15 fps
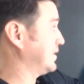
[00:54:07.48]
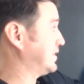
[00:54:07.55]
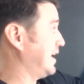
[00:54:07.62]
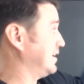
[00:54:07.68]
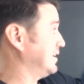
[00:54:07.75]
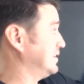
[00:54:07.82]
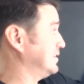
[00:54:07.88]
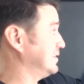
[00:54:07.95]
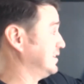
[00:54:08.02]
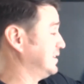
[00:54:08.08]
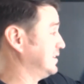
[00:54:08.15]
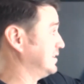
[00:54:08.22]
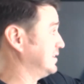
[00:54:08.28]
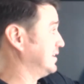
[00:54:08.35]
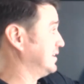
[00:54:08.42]
with that in,
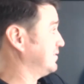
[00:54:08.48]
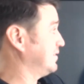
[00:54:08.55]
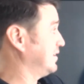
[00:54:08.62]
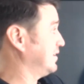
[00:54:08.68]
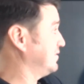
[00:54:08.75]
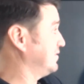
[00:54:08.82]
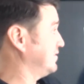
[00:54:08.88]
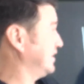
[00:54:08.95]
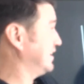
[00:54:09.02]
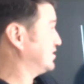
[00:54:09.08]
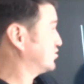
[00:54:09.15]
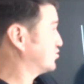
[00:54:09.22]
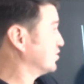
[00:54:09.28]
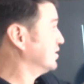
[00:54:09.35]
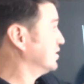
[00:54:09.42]
in, in
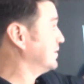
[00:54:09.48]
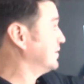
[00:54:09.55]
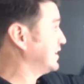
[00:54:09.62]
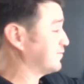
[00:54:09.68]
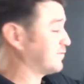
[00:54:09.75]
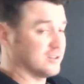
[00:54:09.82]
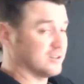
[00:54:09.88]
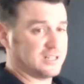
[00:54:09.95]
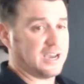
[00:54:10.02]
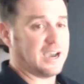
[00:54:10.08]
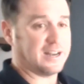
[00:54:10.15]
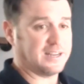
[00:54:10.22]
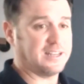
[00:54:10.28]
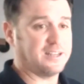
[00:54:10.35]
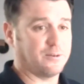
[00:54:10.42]
extremely inverse to
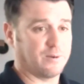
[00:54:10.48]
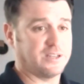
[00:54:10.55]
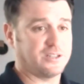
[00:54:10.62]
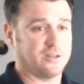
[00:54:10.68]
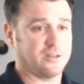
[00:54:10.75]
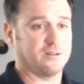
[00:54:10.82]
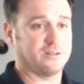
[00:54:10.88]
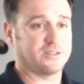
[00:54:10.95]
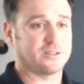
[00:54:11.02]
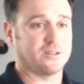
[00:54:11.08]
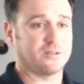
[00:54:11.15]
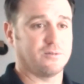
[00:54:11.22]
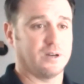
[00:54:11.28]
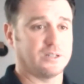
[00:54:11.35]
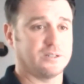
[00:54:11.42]
I to E ratio? That's a
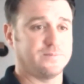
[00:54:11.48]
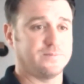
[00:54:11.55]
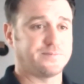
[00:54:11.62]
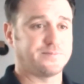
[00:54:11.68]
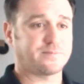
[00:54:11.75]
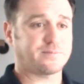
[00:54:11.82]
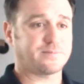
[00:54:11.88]
good question.